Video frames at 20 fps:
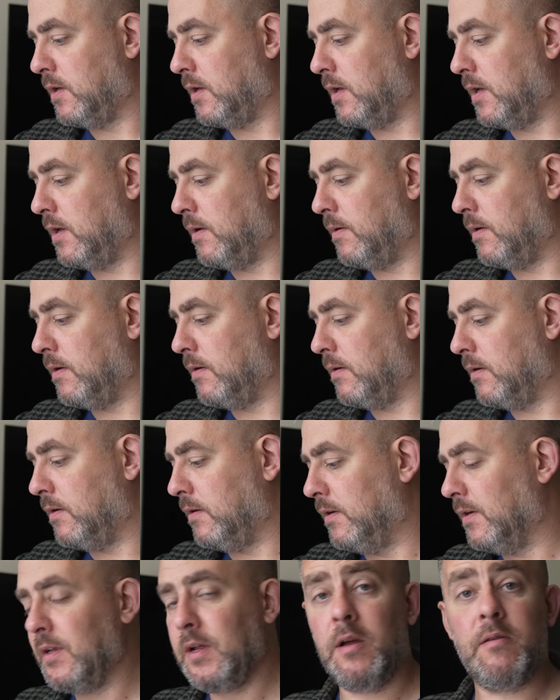
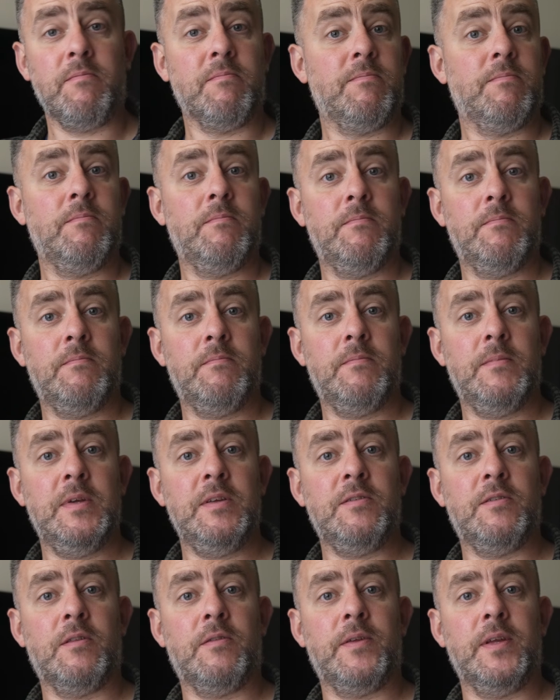
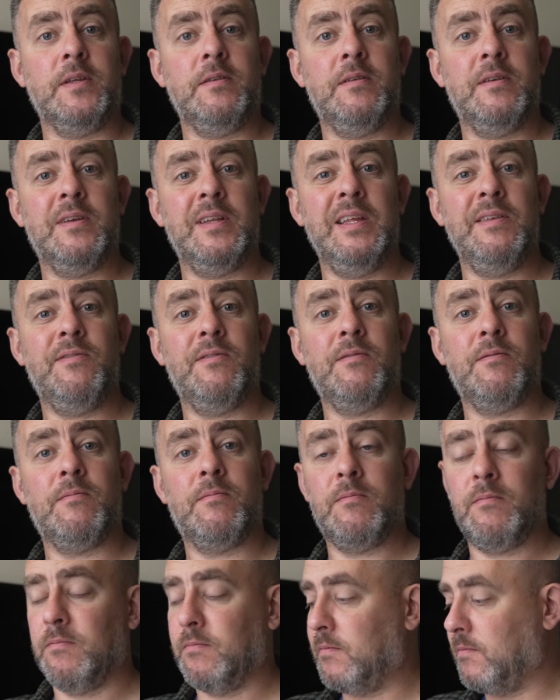Here's another thing, you can even
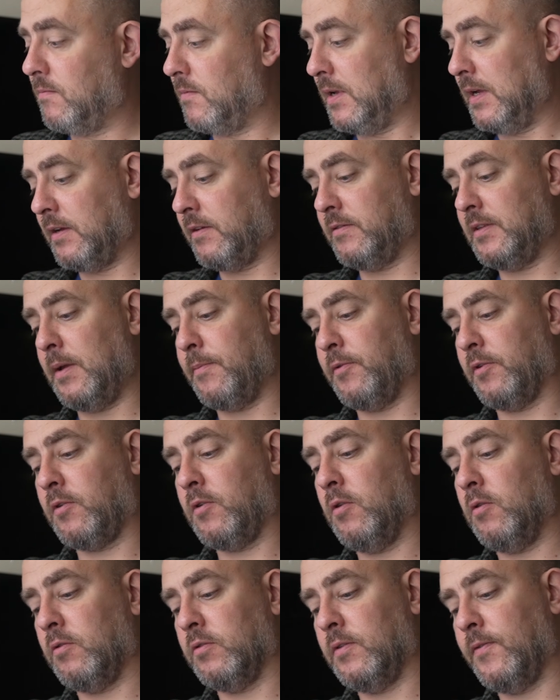accept a call.